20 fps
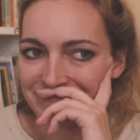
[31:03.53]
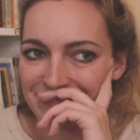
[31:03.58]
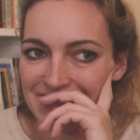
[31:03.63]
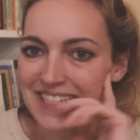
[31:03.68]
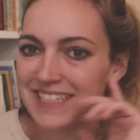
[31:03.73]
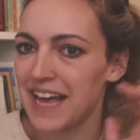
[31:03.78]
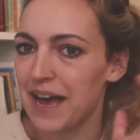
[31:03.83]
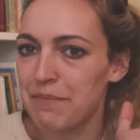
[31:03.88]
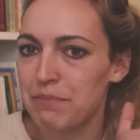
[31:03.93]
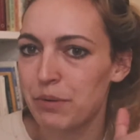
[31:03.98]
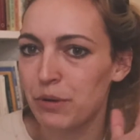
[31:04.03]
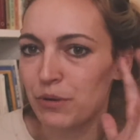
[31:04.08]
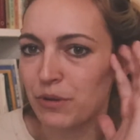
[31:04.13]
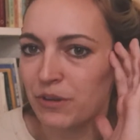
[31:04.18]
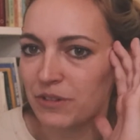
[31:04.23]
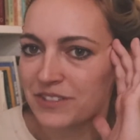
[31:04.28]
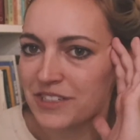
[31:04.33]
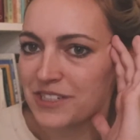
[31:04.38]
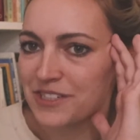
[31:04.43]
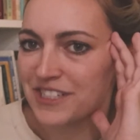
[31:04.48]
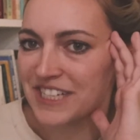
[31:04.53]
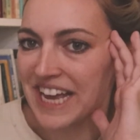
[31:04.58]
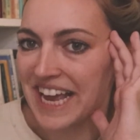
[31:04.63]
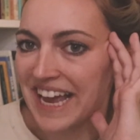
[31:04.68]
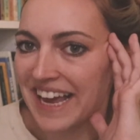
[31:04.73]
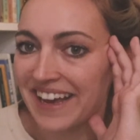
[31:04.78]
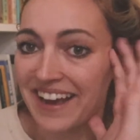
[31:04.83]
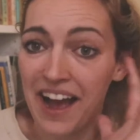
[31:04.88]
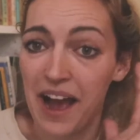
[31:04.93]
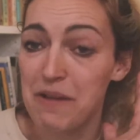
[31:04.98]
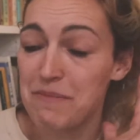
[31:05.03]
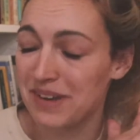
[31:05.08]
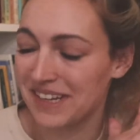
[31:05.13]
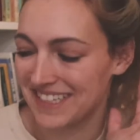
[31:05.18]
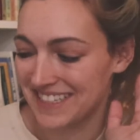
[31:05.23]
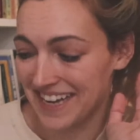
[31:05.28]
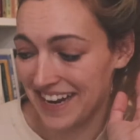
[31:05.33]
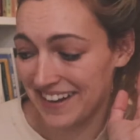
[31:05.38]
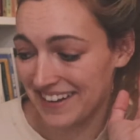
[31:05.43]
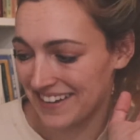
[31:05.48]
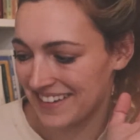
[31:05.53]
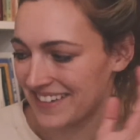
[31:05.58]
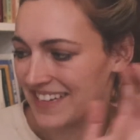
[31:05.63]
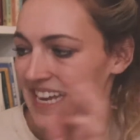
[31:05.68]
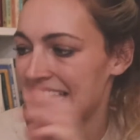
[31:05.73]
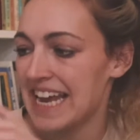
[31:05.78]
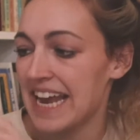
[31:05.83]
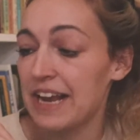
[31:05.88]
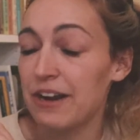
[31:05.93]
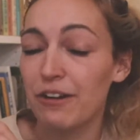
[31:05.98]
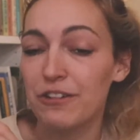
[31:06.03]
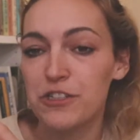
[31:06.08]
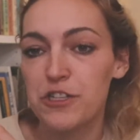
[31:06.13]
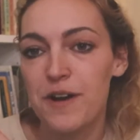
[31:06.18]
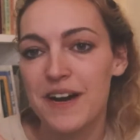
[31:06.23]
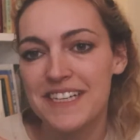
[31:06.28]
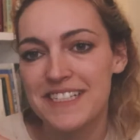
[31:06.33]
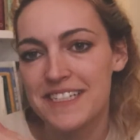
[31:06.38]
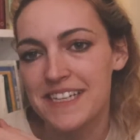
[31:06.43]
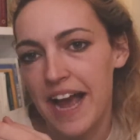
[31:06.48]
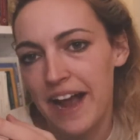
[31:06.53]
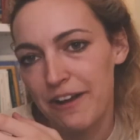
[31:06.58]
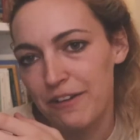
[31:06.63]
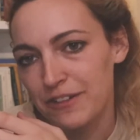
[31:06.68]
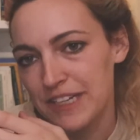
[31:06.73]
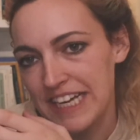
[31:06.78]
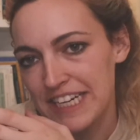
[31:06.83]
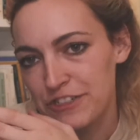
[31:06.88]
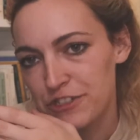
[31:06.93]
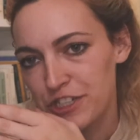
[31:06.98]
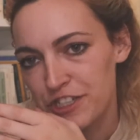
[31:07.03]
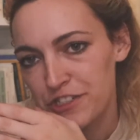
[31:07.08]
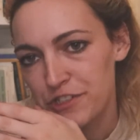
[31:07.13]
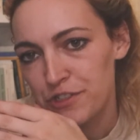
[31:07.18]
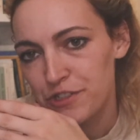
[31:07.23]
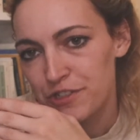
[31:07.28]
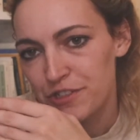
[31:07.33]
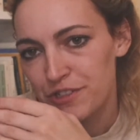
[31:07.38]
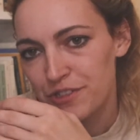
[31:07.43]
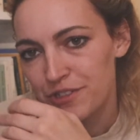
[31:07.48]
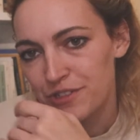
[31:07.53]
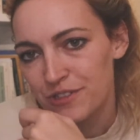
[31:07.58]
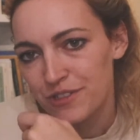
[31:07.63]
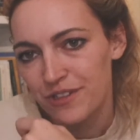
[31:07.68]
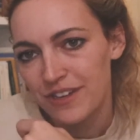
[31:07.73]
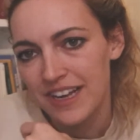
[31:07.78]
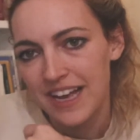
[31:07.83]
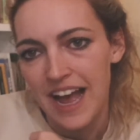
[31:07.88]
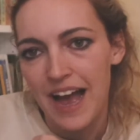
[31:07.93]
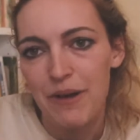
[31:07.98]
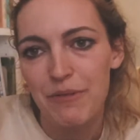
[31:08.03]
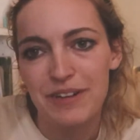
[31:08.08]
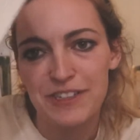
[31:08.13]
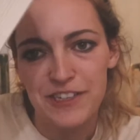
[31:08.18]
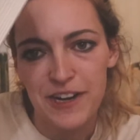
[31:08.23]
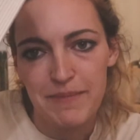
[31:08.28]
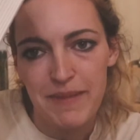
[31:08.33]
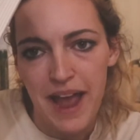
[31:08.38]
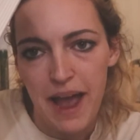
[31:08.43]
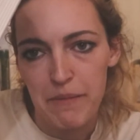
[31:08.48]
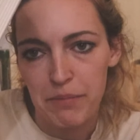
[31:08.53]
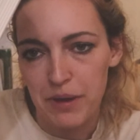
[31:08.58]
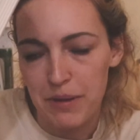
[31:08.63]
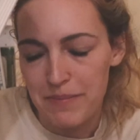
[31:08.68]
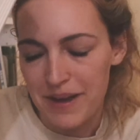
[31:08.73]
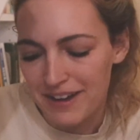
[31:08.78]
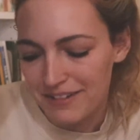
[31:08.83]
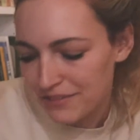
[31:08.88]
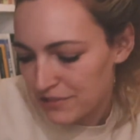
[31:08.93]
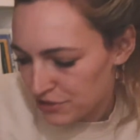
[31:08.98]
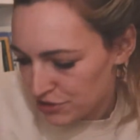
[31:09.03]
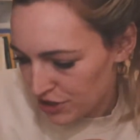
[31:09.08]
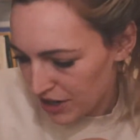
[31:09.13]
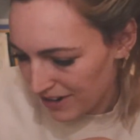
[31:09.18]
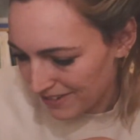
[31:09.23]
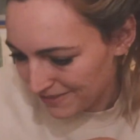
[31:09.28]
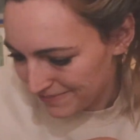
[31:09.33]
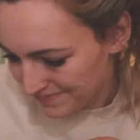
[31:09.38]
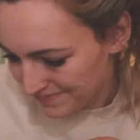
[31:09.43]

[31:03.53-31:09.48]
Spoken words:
Is that bold to say? I'm excited. It also has deckled edges, which I'm happy about, so.